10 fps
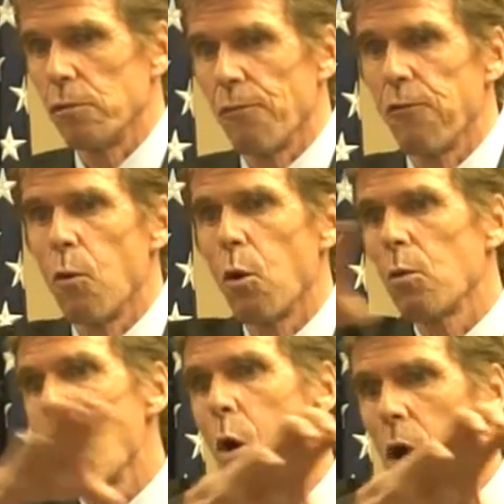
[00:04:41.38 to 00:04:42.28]

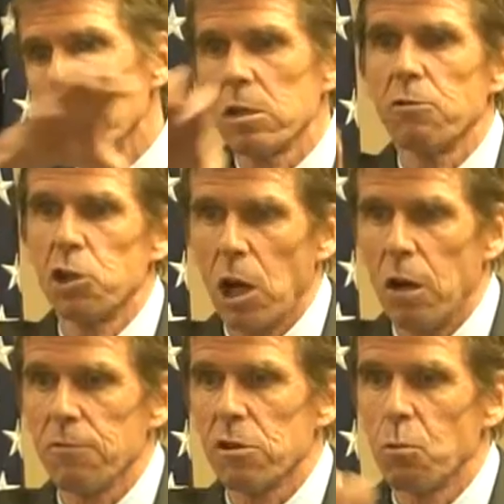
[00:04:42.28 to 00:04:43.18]
four walls of
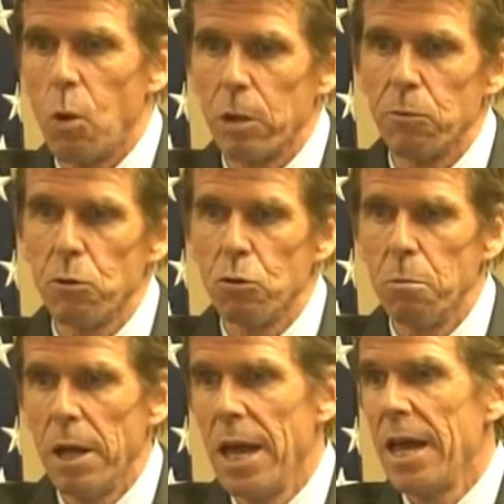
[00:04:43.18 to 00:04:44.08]
shelves in one room